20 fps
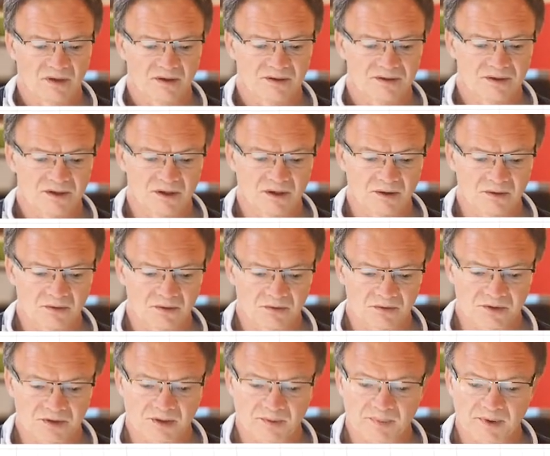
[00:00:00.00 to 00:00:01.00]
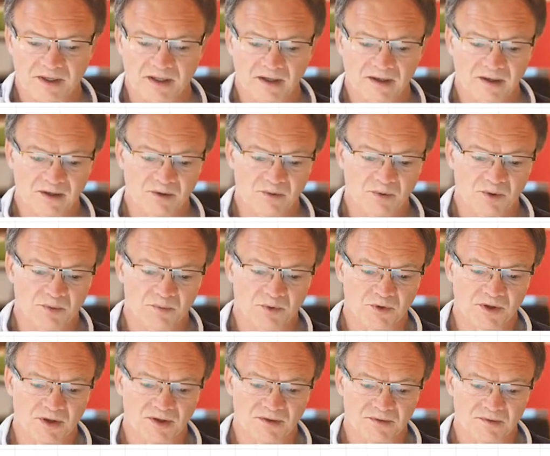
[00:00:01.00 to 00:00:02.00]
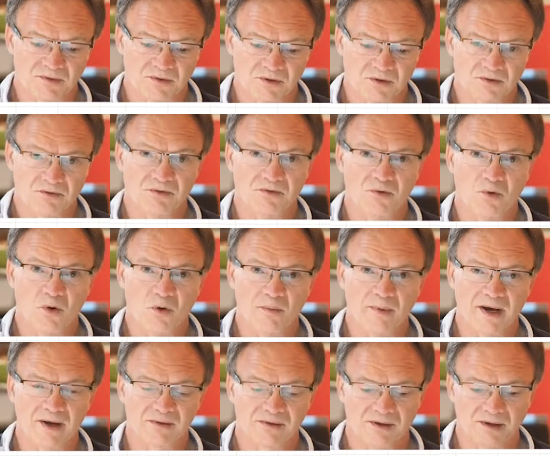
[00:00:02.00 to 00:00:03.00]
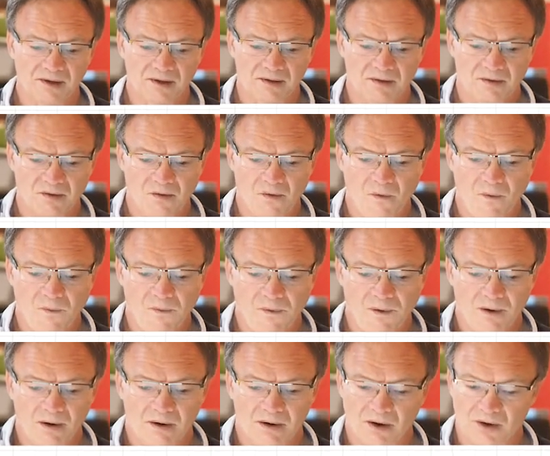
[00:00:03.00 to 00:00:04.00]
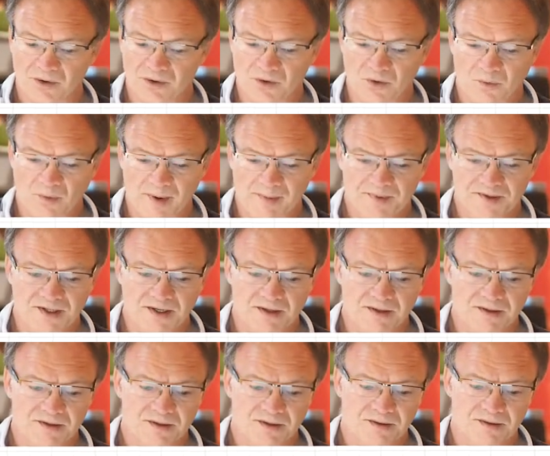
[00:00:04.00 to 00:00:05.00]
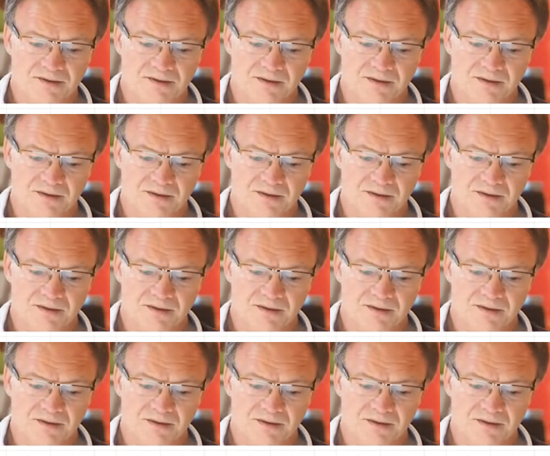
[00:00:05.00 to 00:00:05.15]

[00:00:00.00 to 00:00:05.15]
So typically you would put a form out there on your website,